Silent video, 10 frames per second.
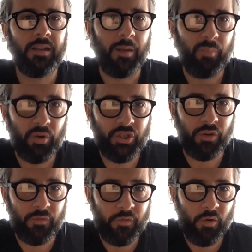
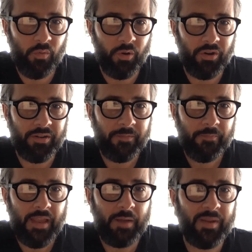pushing forward
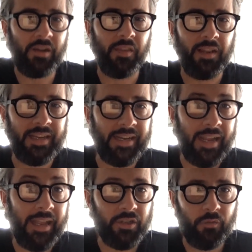and being on the leading
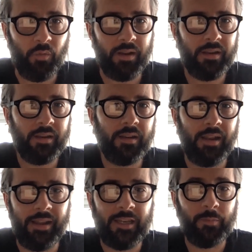edge of what
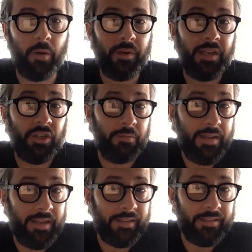experimentation
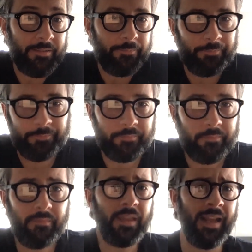means.
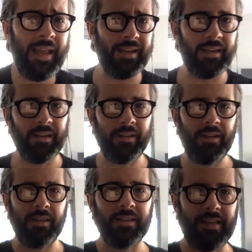And
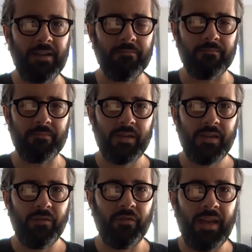in the same
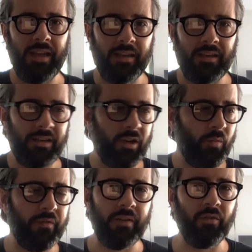vein,
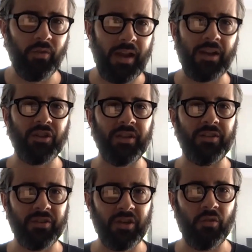we've never actually
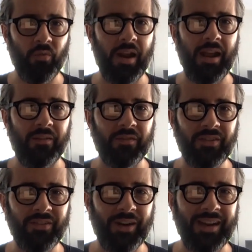just arrived,
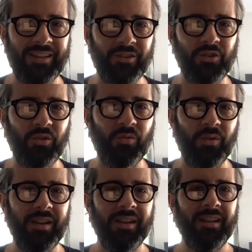right? There's no
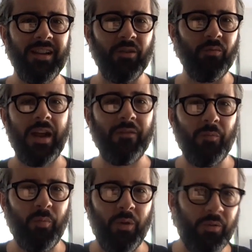arrival
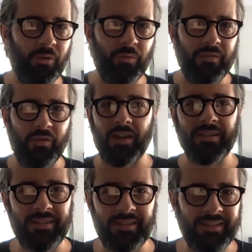point where we've got
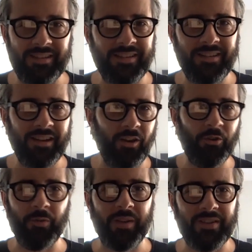
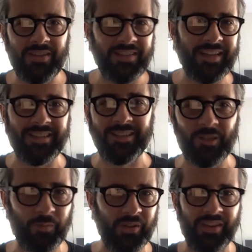ultimate success and
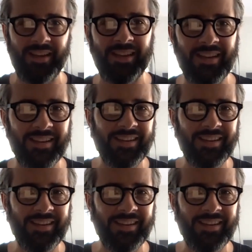stability. And